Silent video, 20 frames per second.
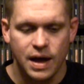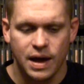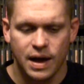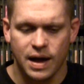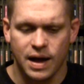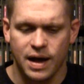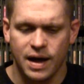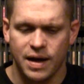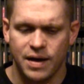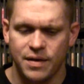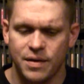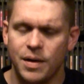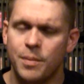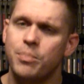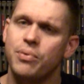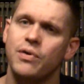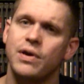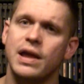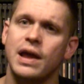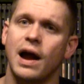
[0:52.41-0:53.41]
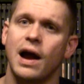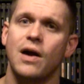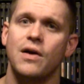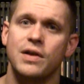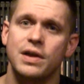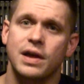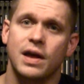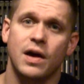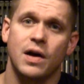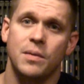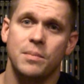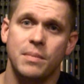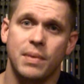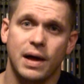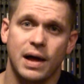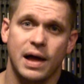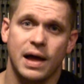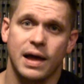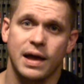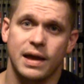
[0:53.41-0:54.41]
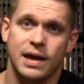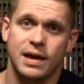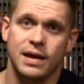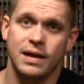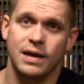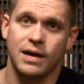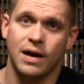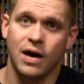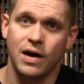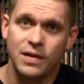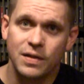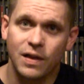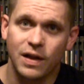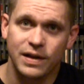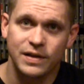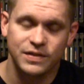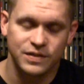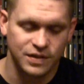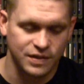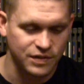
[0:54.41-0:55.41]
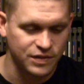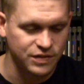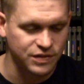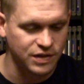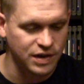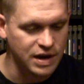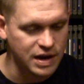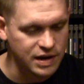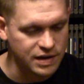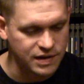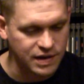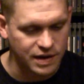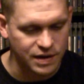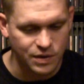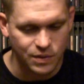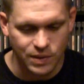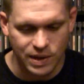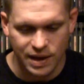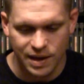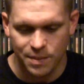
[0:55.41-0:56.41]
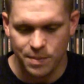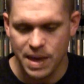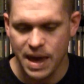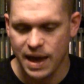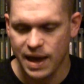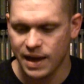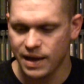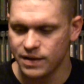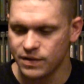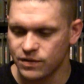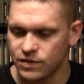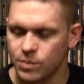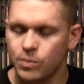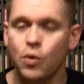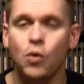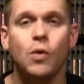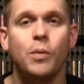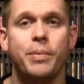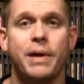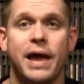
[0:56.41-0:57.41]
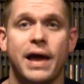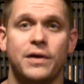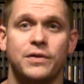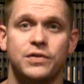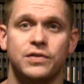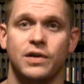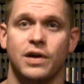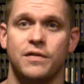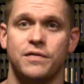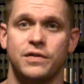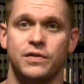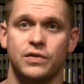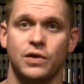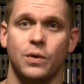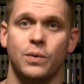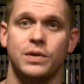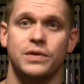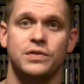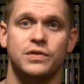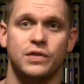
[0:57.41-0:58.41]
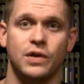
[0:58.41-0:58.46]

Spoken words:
a pretty hard to come by unlicensed Nintendo game, and some cool PAL stuff as always.